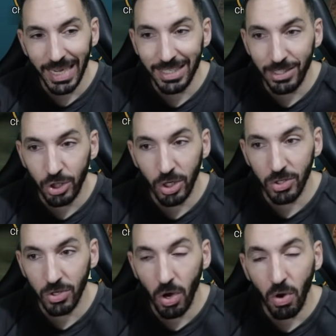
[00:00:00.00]
is
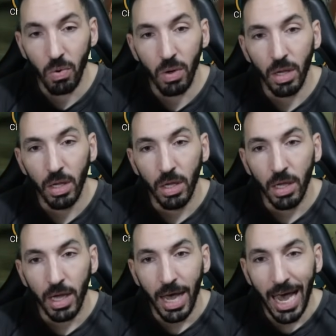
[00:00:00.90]
Jizo.
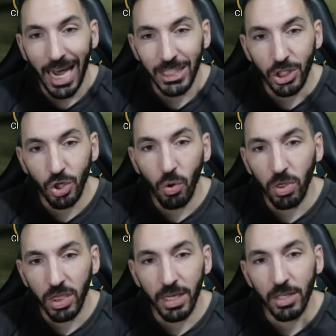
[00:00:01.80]
I don't
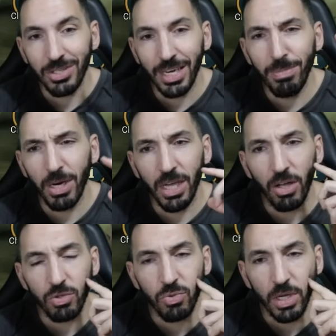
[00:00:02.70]
think there's anybody
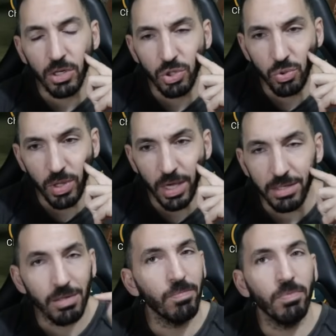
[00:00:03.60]
else who can do this.